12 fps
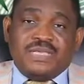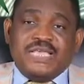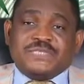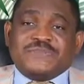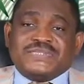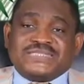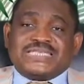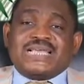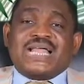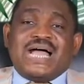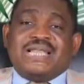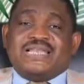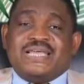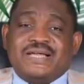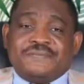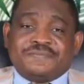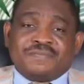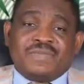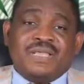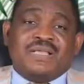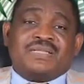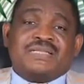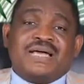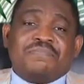It's been said earlier
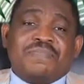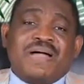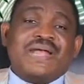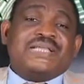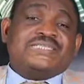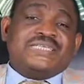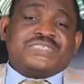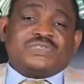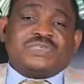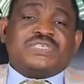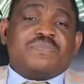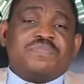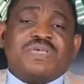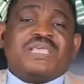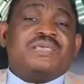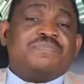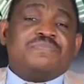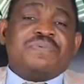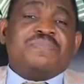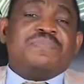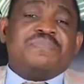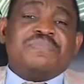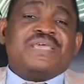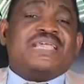that marriage is not a
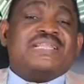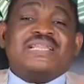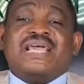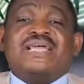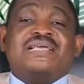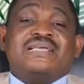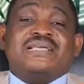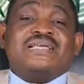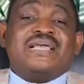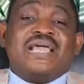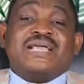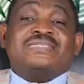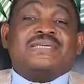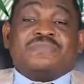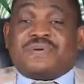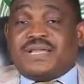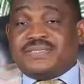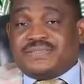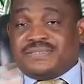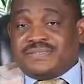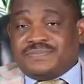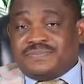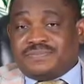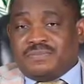baby-making enterprise,
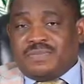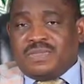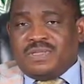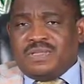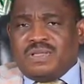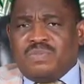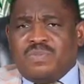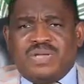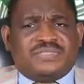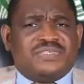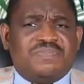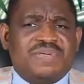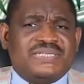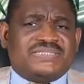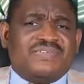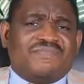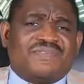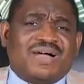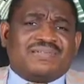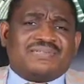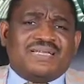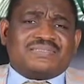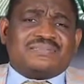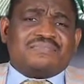but it remains a fact
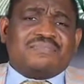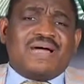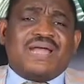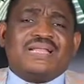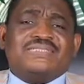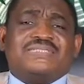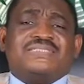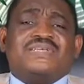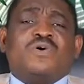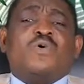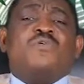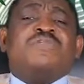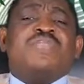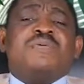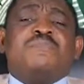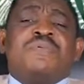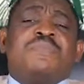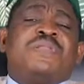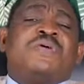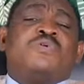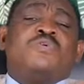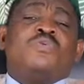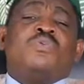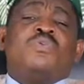that marriage is the only
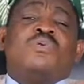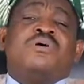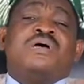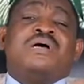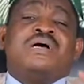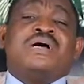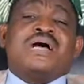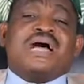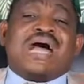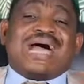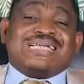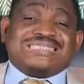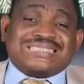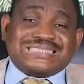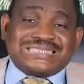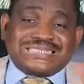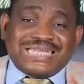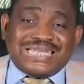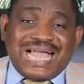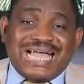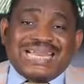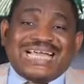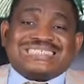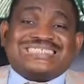biblical
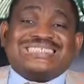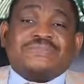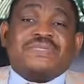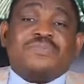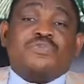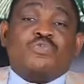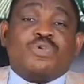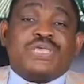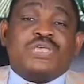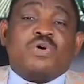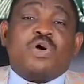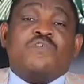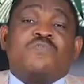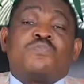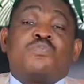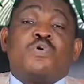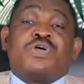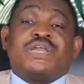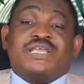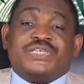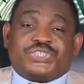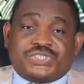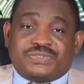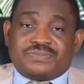and acceptable way of
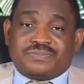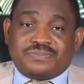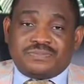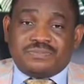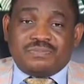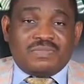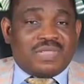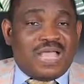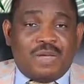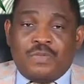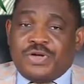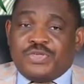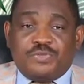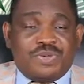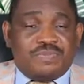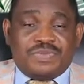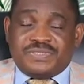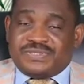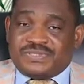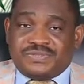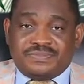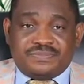procreation among human beings.